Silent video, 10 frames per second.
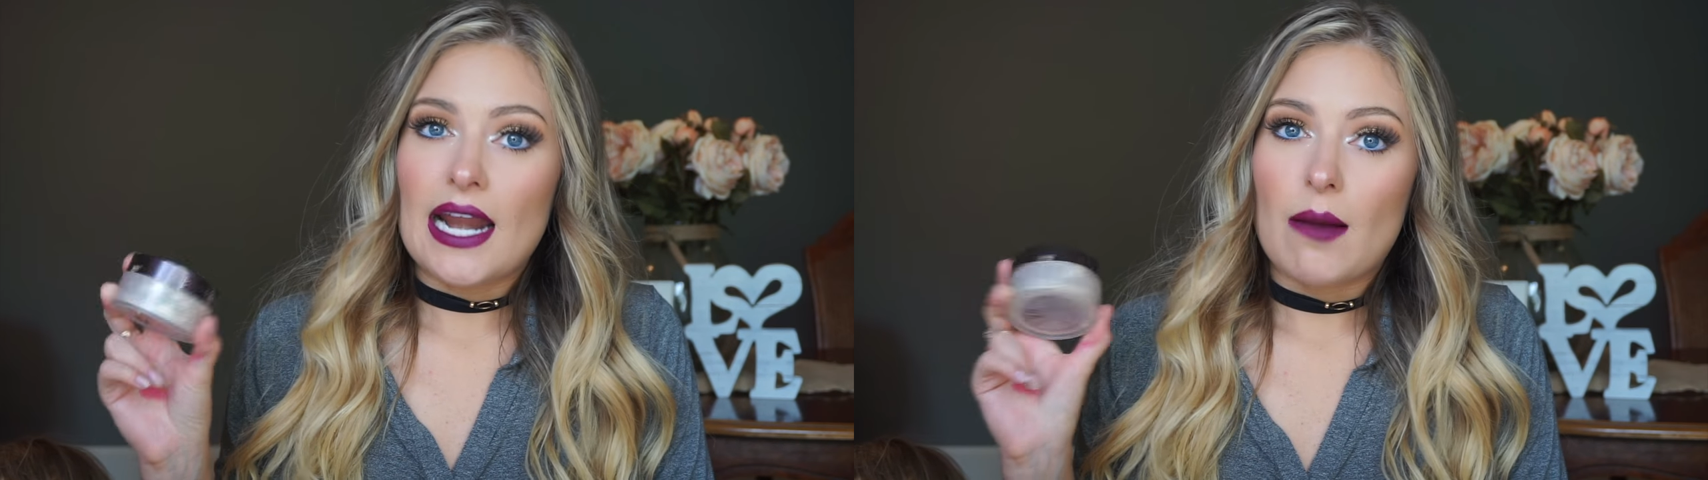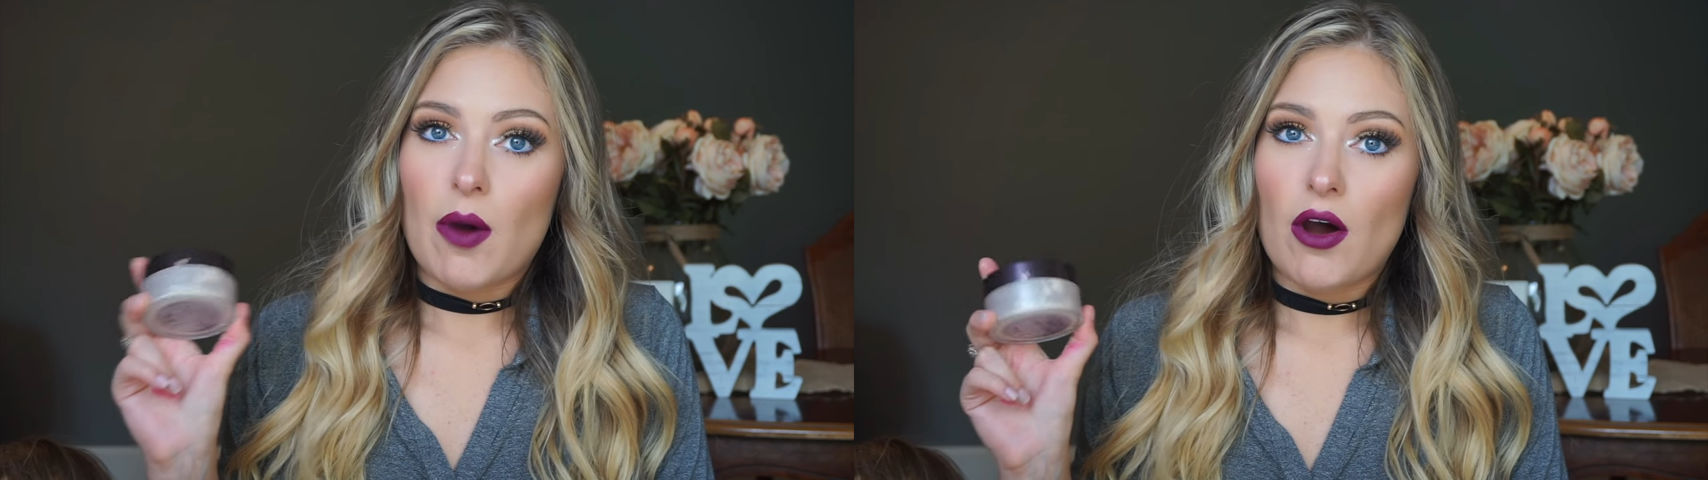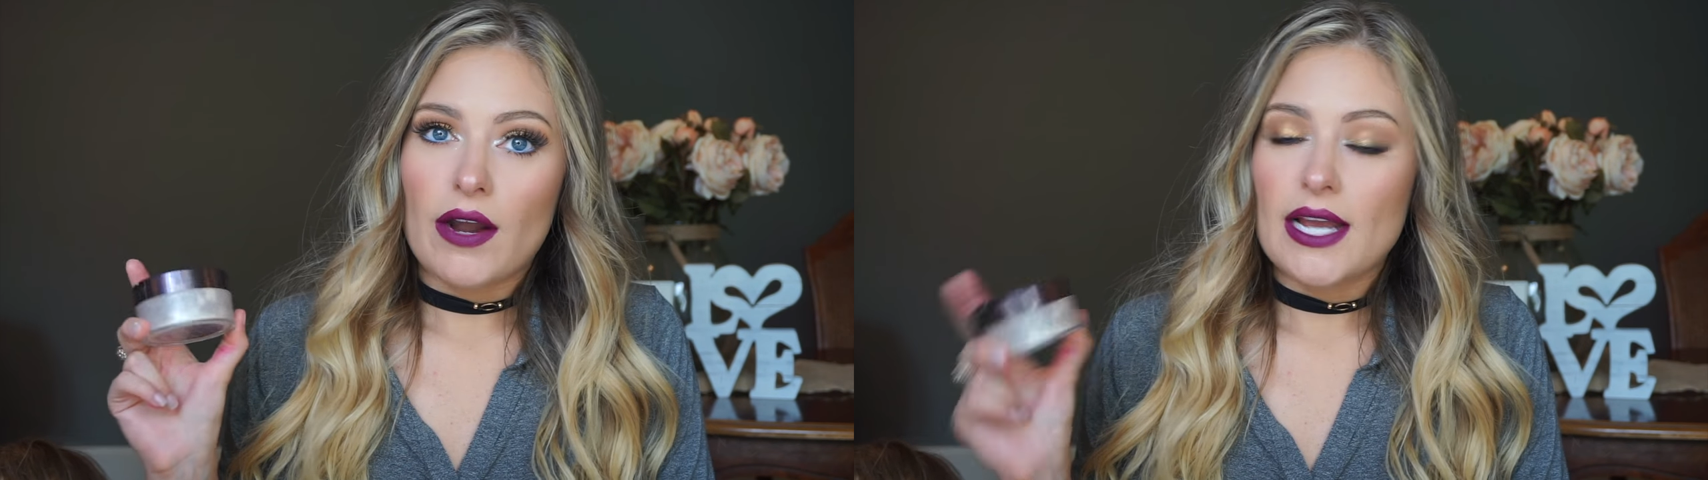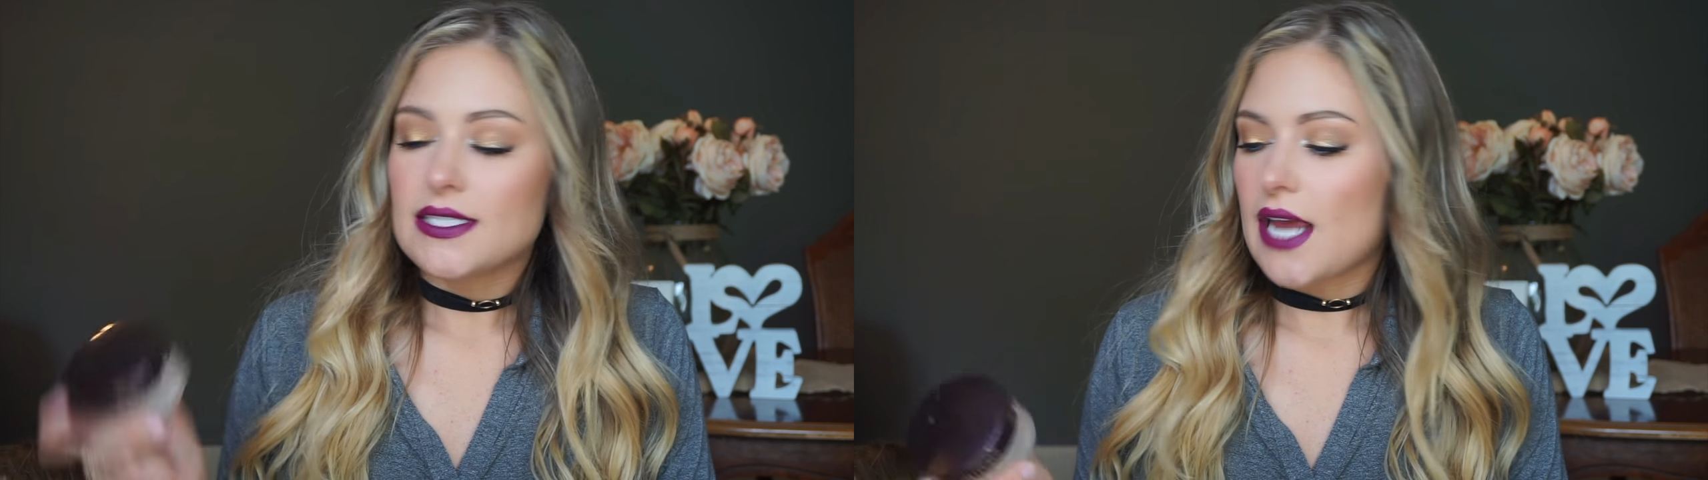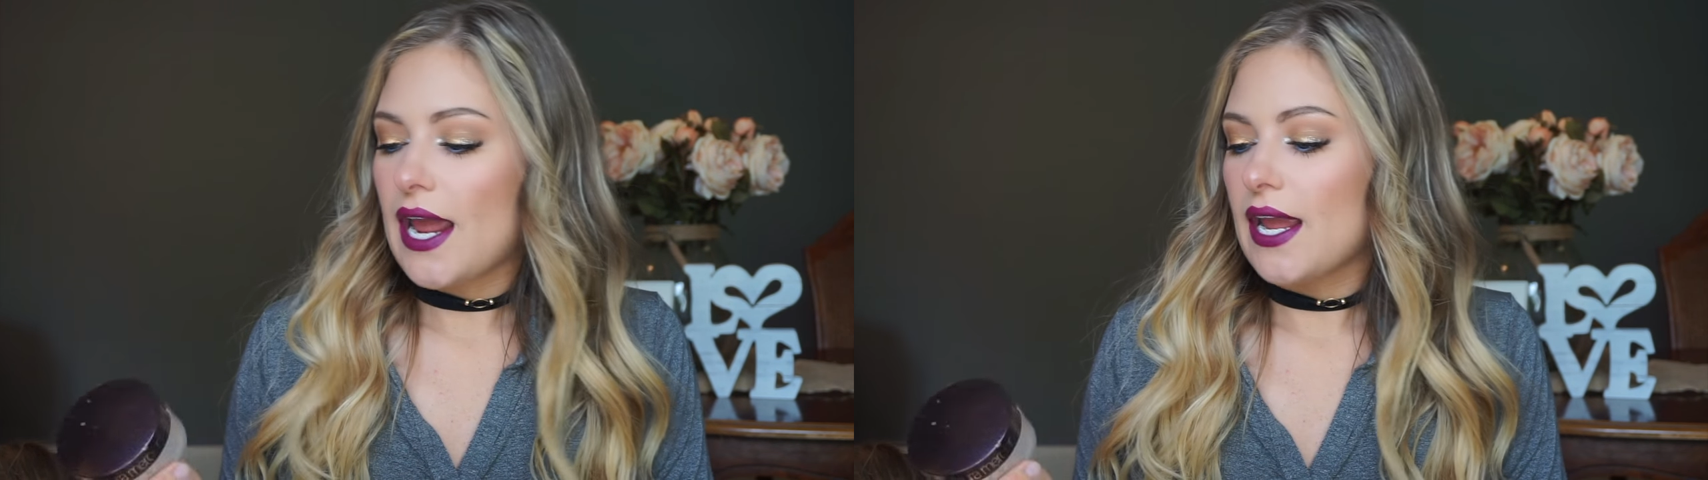and I bought
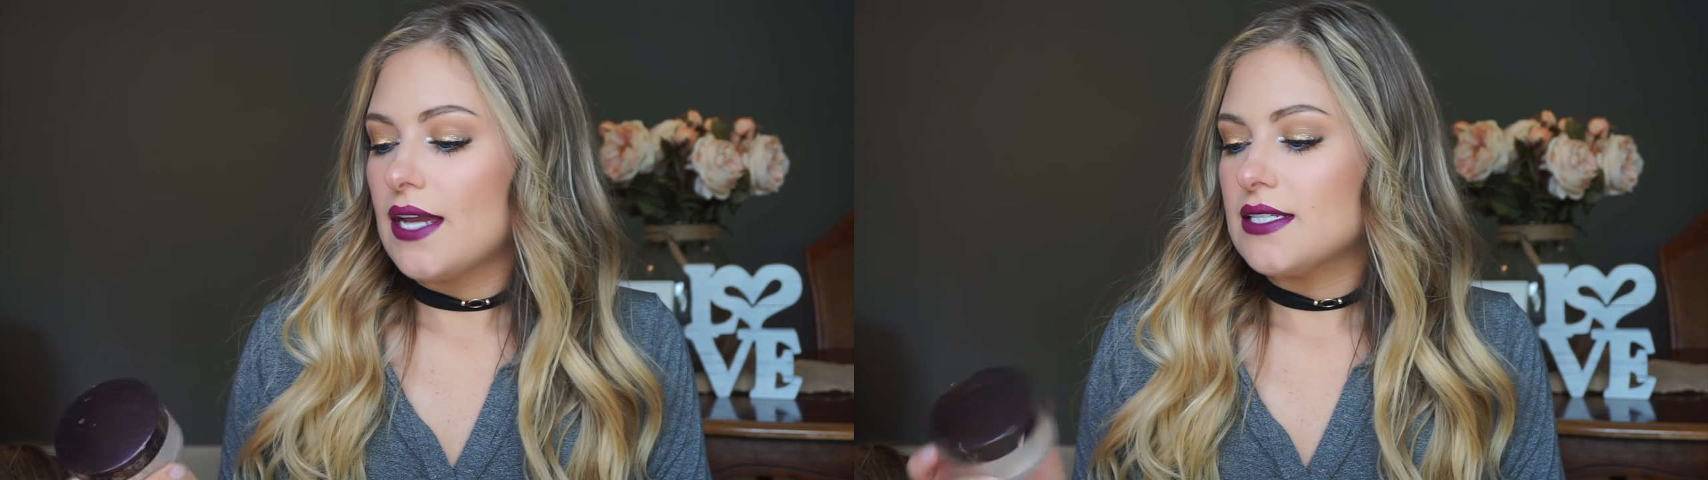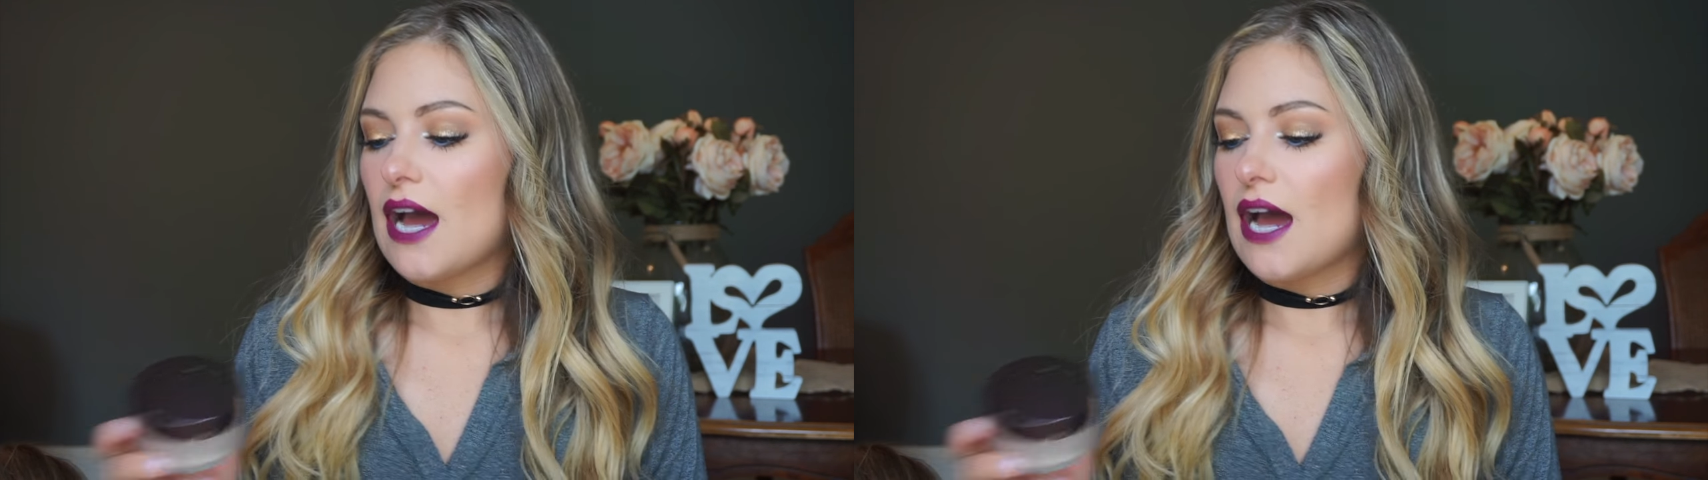it and